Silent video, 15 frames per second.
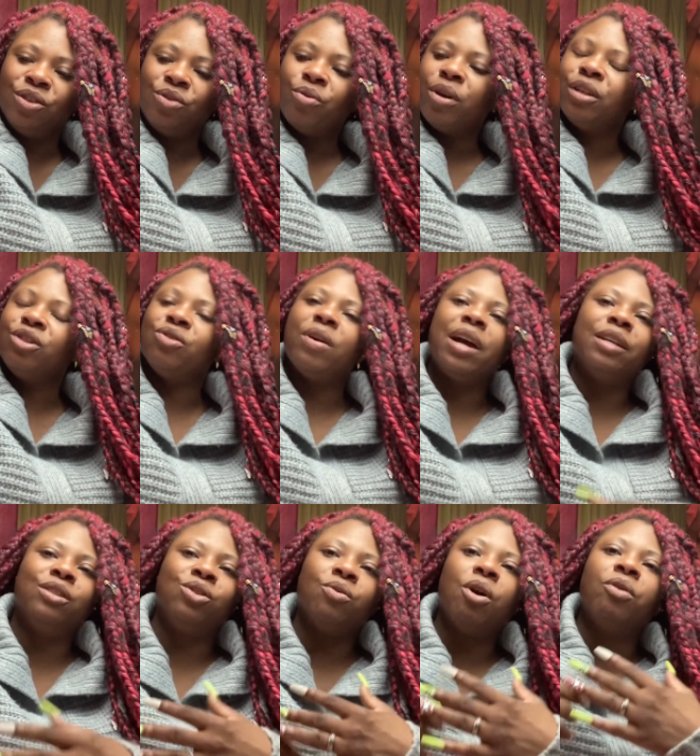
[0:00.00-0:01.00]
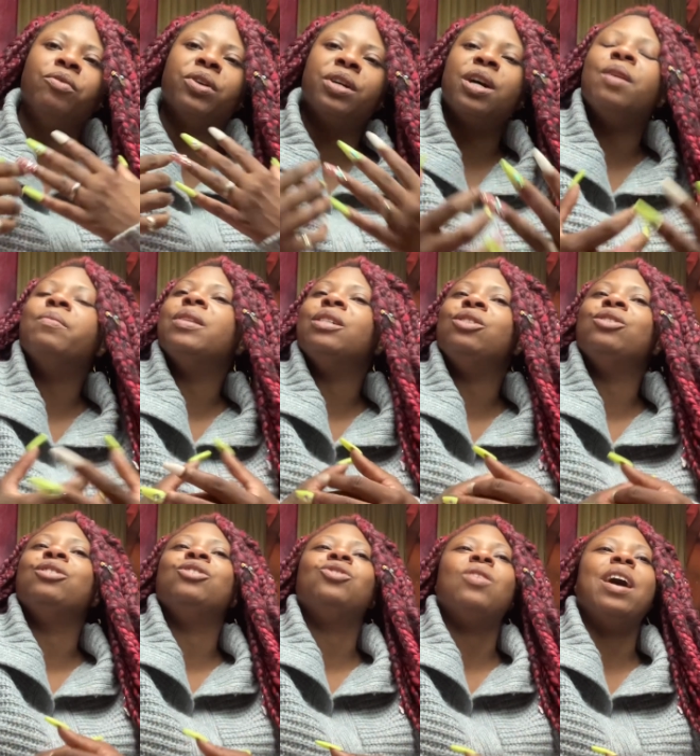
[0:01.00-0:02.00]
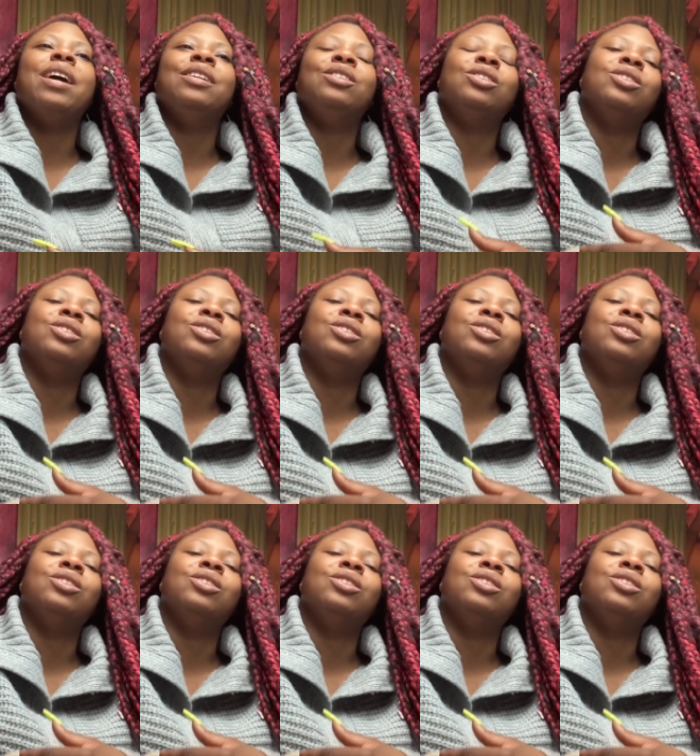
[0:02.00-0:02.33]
You are trying to overcome this. You're trying